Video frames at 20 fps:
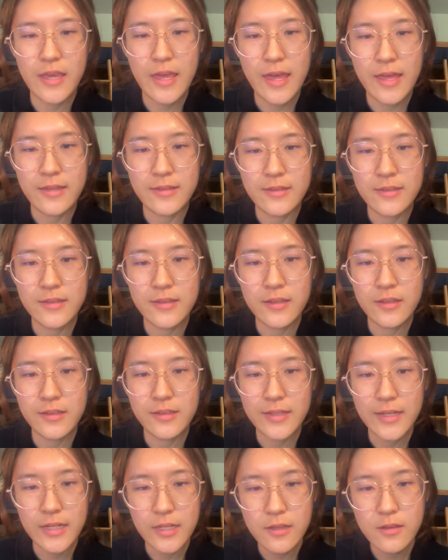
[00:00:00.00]
and the
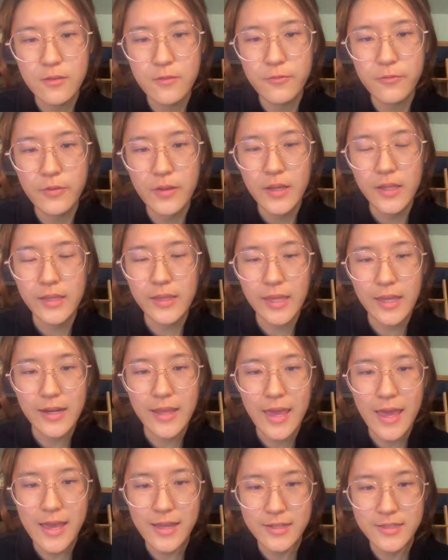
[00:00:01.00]
Native Land
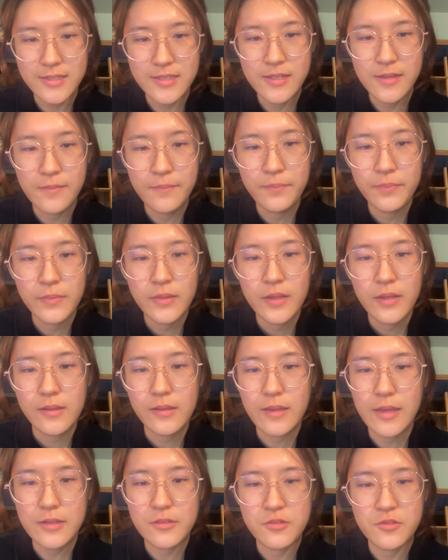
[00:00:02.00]
Act
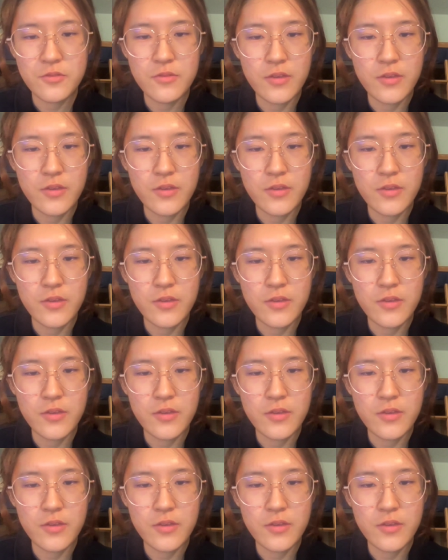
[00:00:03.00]
led to